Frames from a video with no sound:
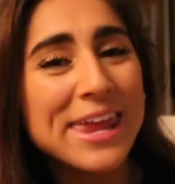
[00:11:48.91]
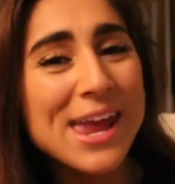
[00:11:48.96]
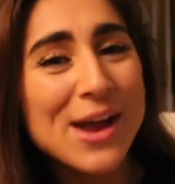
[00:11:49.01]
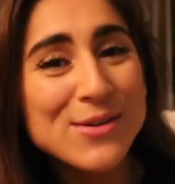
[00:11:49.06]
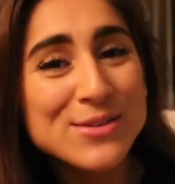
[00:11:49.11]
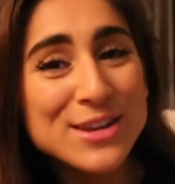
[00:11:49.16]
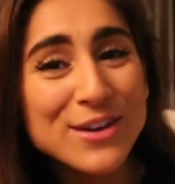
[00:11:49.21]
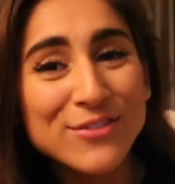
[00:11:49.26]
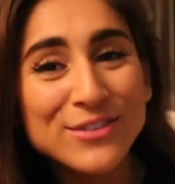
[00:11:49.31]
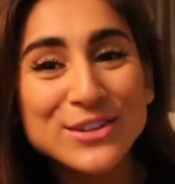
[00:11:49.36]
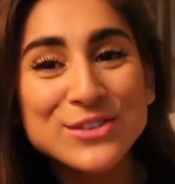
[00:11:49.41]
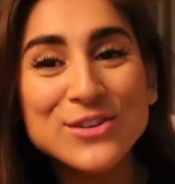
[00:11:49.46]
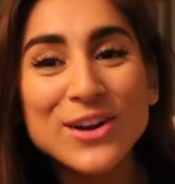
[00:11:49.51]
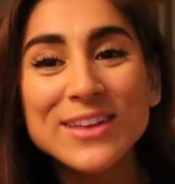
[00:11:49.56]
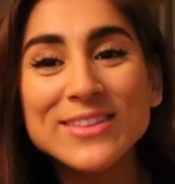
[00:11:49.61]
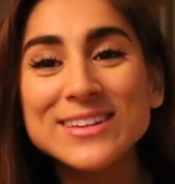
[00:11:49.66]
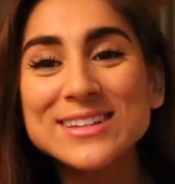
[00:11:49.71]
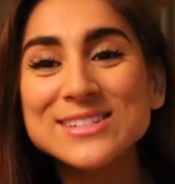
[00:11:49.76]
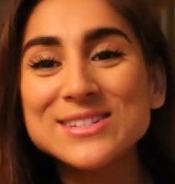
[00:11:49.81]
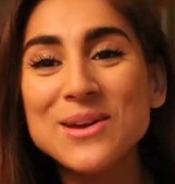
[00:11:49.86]
I would definitely
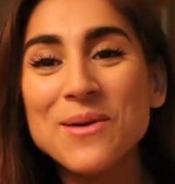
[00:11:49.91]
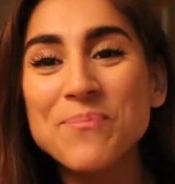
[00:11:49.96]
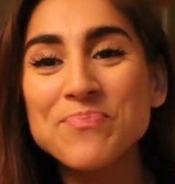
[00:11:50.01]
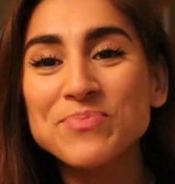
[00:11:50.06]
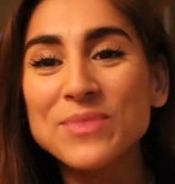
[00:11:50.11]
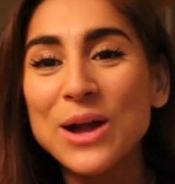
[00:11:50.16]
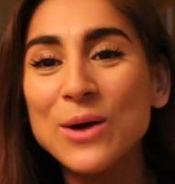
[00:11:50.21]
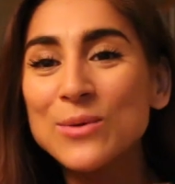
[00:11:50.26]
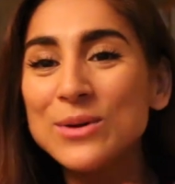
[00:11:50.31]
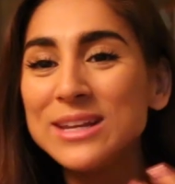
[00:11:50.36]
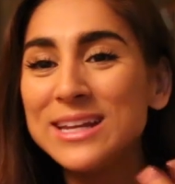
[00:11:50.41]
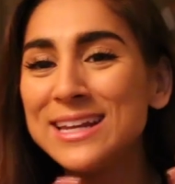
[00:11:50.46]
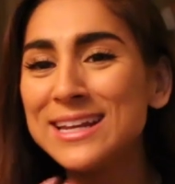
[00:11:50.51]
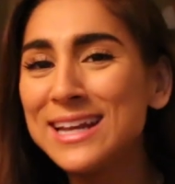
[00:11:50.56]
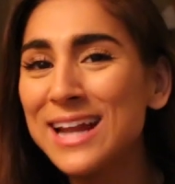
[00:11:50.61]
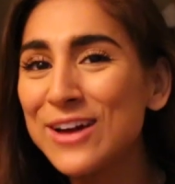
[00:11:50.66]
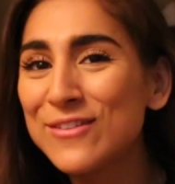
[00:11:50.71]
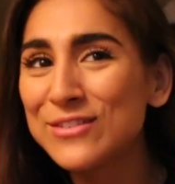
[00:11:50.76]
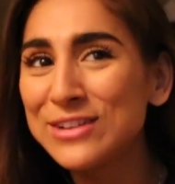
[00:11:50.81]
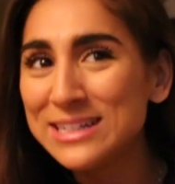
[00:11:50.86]
try this. I wouldn't eat
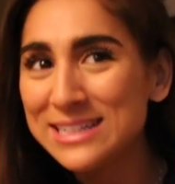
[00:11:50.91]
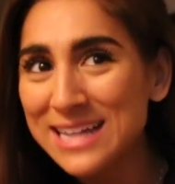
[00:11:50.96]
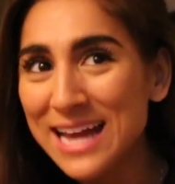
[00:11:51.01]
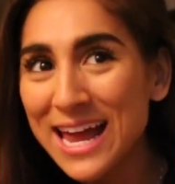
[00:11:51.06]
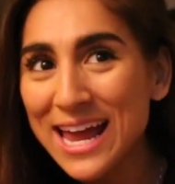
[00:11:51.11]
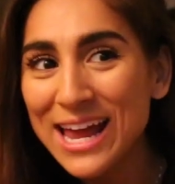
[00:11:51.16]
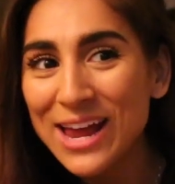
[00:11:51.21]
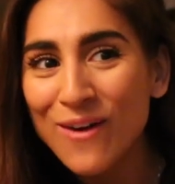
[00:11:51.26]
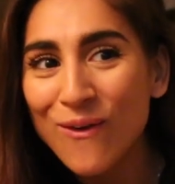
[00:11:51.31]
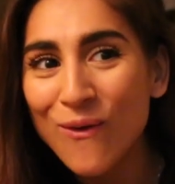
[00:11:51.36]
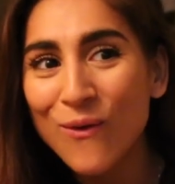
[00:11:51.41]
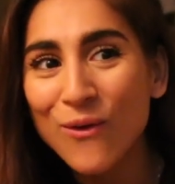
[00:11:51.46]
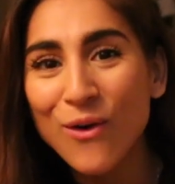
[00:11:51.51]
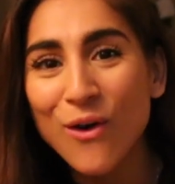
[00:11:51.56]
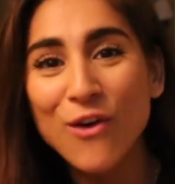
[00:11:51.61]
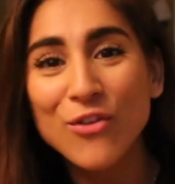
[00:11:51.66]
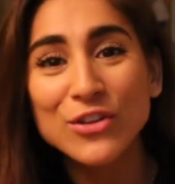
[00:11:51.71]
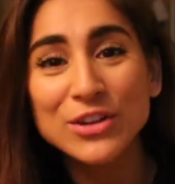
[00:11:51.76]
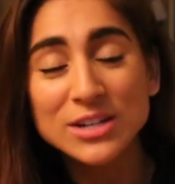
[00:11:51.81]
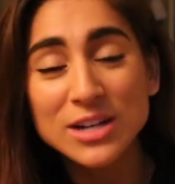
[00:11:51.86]
it every day or
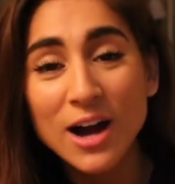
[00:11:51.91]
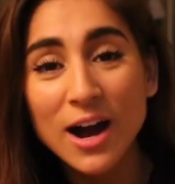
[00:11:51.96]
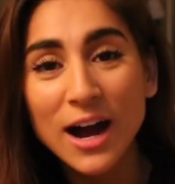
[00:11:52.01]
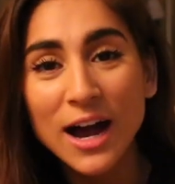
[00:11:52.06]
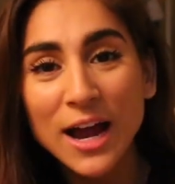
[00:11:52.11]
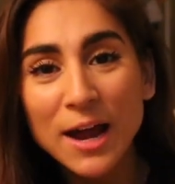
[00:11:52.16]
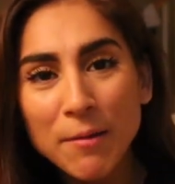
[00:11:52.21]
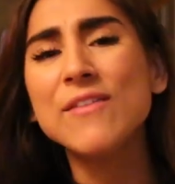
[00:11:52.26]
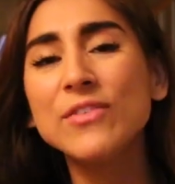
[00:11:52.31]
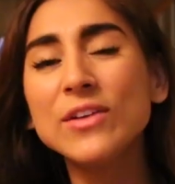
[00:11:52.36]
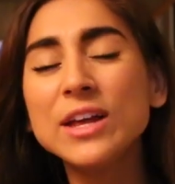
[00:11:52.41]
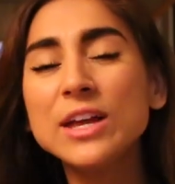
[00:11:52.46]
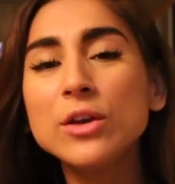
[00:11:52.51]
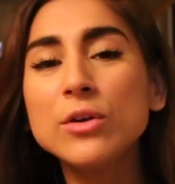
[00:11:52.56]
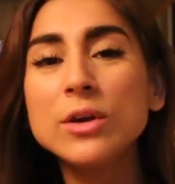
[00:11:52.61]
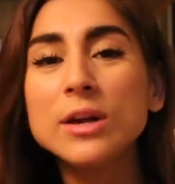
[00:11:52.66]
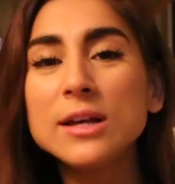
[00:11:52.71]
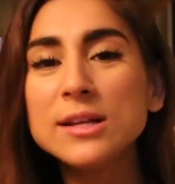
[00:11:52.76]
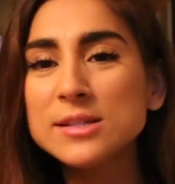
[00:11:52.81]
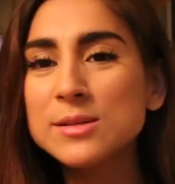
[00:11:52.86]
all the time. I feel like
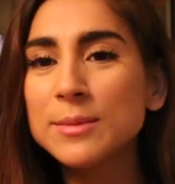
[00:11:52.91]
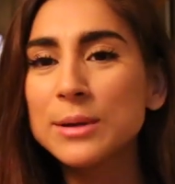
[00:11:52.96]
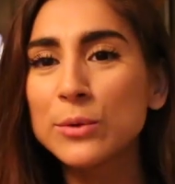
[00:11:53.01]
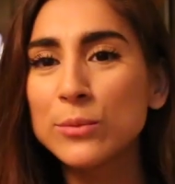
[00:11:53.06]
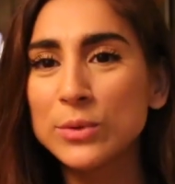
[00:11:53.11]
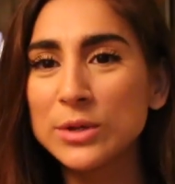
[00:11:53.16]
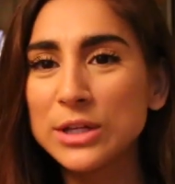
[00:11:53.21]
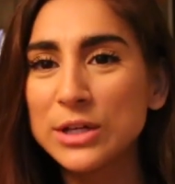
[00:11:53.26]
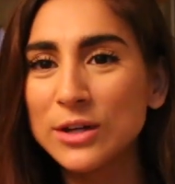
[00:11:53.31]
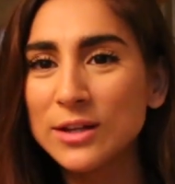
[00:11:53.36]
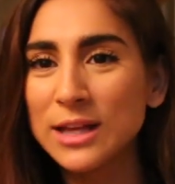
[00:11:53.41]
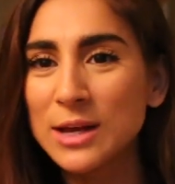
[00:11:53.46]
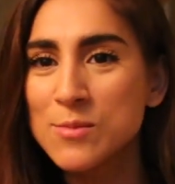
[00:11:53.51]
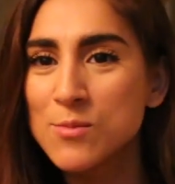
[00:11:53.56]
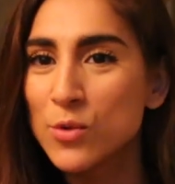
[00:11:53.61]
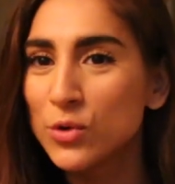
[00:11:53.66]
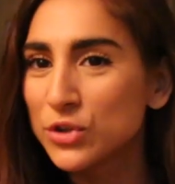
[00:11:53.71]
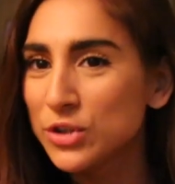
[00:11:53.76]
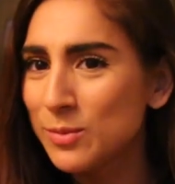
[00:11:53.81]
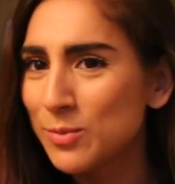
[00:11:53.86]
you can get some like really good like
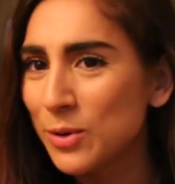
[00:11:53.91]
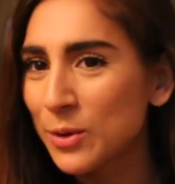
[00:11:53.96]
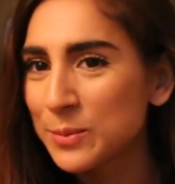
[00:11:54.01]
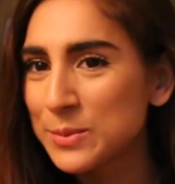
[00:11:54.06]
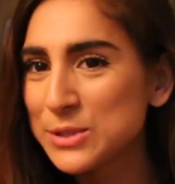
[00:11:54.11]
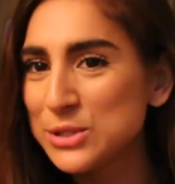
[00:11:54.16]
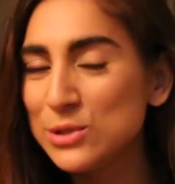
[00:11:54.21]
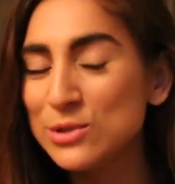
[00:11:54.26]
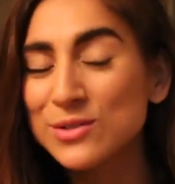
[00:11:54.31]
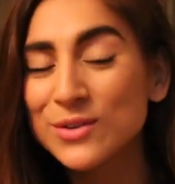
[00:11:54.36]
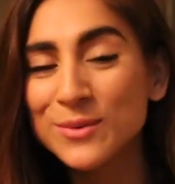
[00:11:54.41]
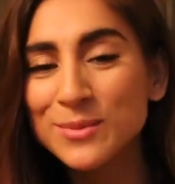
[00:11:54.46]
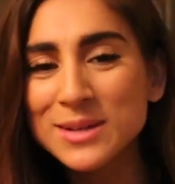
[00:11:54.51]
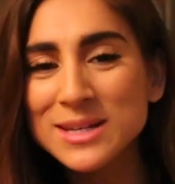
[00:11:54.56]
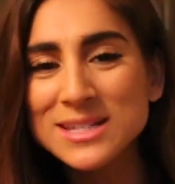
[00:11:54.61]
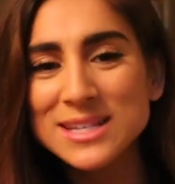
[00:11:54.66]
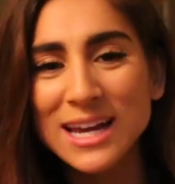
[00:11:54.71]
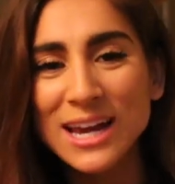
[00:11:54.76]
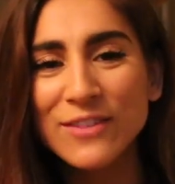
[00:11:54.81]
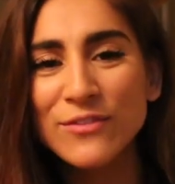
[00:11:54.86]
multi-purpose use from
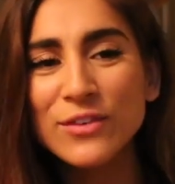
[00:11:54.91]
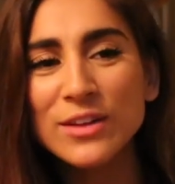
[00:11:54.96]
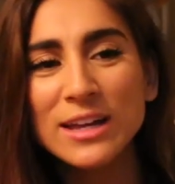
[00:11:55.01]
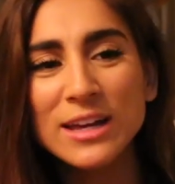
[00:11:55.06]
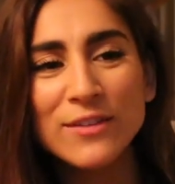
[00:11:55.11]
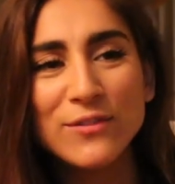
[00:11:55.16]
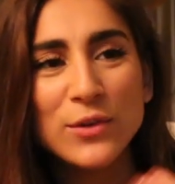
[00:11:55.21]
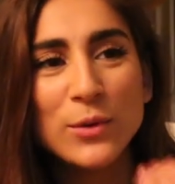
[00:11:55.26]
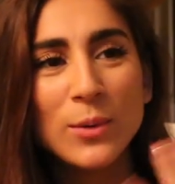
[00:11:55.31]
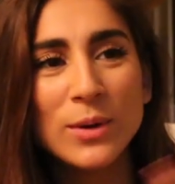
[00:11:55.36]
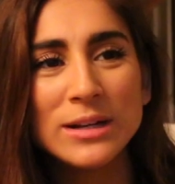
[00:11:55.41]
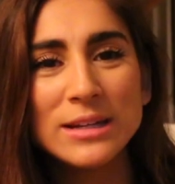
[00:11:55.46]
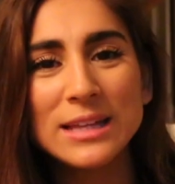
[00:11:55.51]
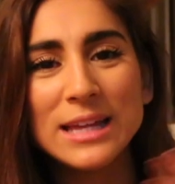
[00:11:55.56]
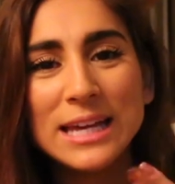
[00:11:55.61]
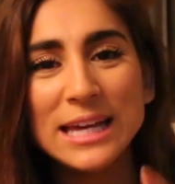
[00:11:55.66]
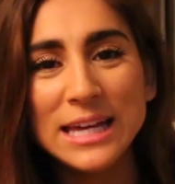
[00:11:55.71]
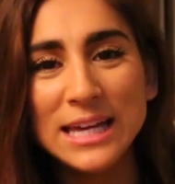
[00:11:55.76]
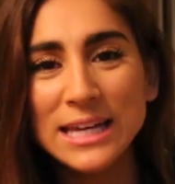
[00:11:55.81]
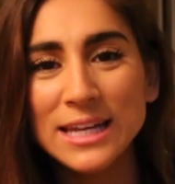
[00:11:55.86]
this. Like I feel like if you wanted to
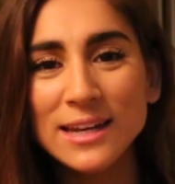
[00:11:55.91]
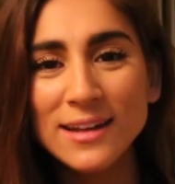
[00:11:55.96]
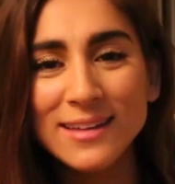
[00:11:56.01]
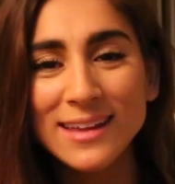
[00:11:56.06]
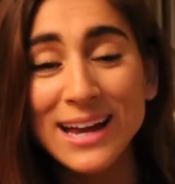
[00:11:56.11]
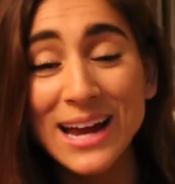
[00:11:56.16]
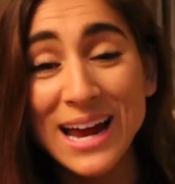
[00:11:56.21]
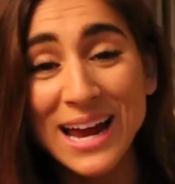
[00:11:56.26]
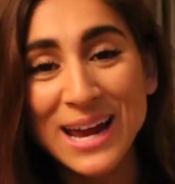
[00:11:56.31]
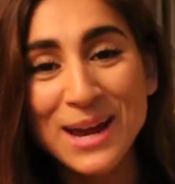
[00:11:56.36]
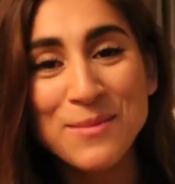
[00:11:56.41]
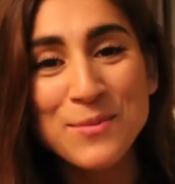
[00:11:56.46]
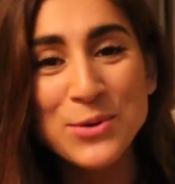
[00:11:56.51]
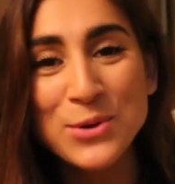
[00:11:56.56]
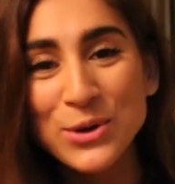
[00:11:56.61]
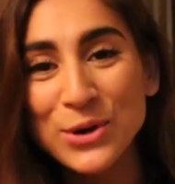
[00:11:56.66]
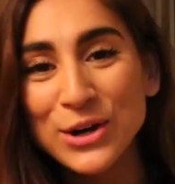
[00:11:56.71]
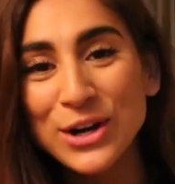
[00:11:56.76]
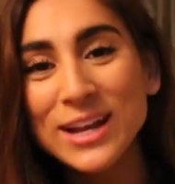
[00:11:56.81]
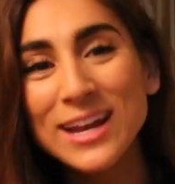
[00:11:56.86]
like eat it like I am,
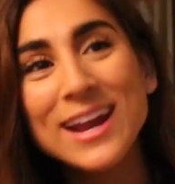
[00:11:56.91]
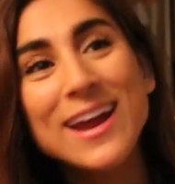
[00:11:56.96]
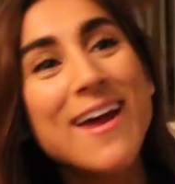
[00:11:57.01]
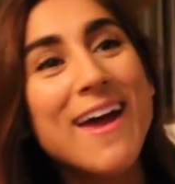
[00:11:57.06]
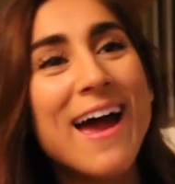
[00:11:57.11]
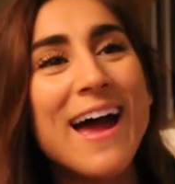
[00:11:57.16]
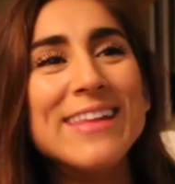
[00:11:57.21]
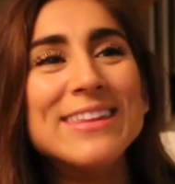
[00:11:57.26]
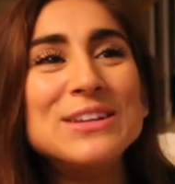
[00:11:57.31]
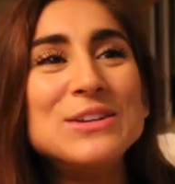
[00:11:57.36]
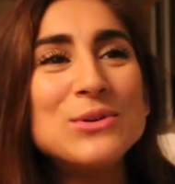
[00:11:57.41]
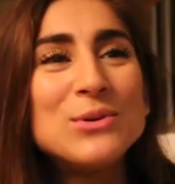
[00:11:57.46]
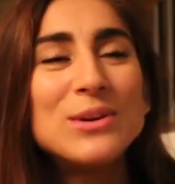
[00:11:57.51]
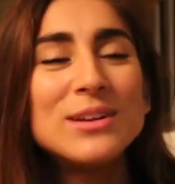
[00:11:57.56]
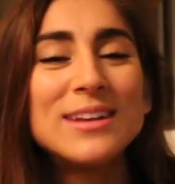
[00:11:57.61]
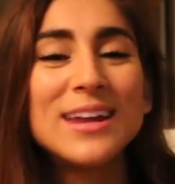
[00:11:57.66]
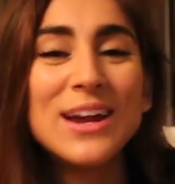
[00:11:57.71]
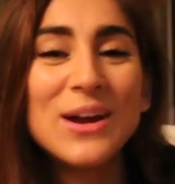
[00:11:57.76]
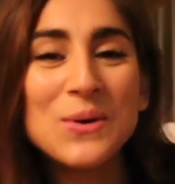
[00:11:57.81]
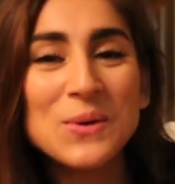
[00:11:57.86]
you could. And then you
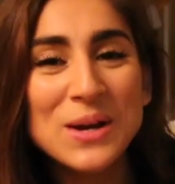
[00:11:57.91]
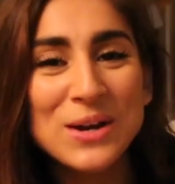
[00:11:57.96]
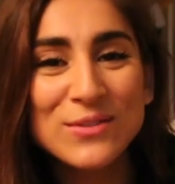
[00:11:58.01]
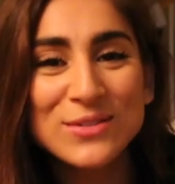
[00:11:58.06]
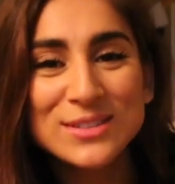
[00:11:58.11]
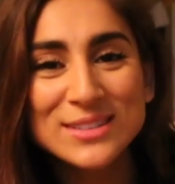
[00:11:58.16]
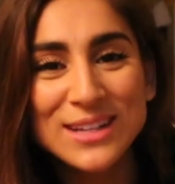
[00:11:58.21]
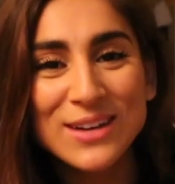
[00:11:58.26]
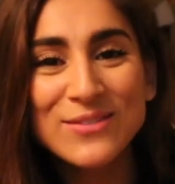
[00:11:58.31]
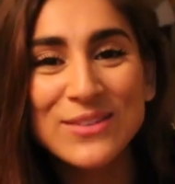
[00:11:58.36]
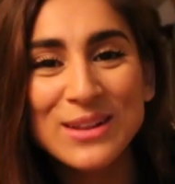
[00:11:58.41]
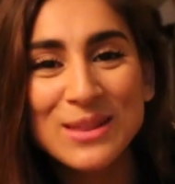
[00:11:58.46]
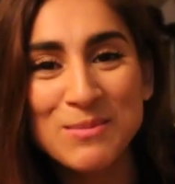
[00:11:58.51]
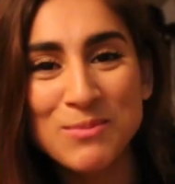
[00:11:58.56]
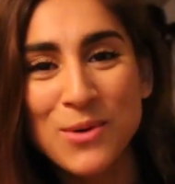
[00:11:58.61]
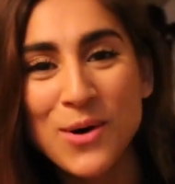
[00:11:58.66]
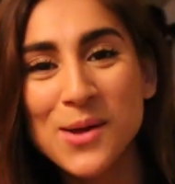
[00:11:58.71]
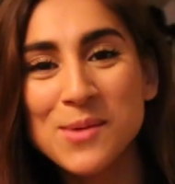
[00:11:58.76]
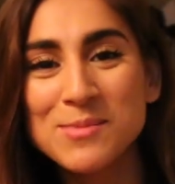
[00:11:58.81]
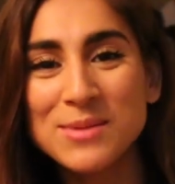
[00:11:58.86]
could take whatever's left at the
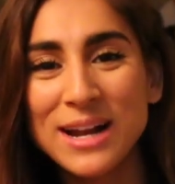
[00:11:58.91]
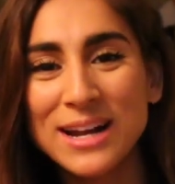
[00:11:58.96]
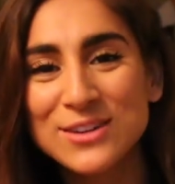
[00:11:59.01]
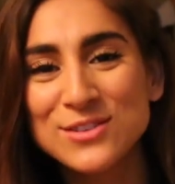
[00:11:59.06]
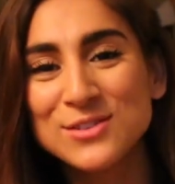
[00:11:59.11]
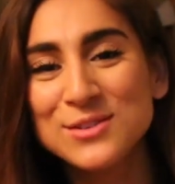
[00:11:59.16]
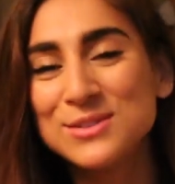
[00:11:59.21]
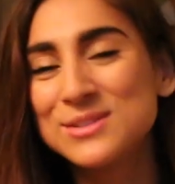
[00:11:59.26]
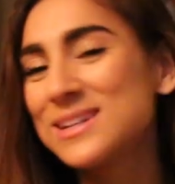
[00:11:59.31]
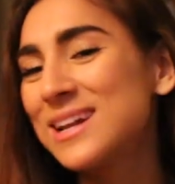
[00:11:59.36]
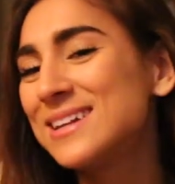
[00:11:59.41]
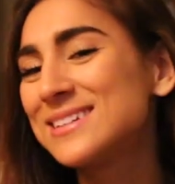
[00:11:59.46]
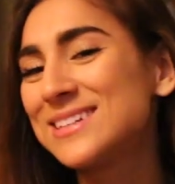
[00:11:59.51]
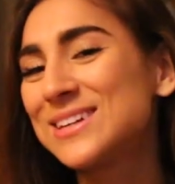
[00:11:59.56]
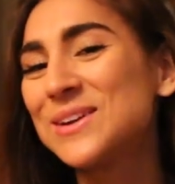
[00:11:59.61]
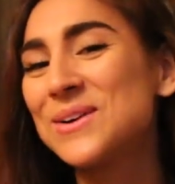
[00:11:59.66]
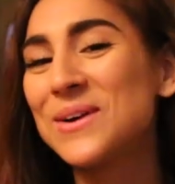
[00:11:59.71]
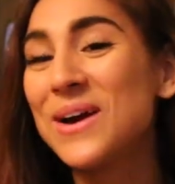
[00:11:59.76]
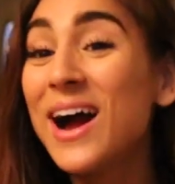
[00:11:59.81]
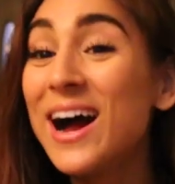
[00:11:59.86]
bottom and actually use that as
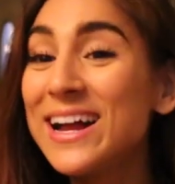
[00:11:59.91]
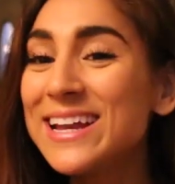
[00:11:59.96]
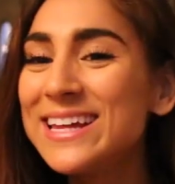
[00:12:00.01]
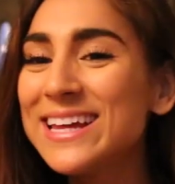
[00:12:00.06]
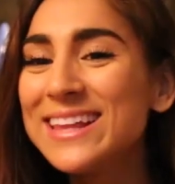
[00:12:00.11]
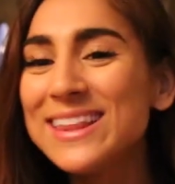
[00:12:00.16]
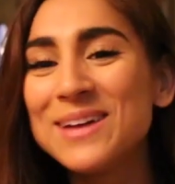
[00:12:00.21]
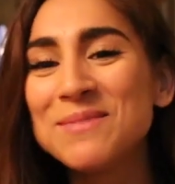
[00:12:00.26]
like your honey.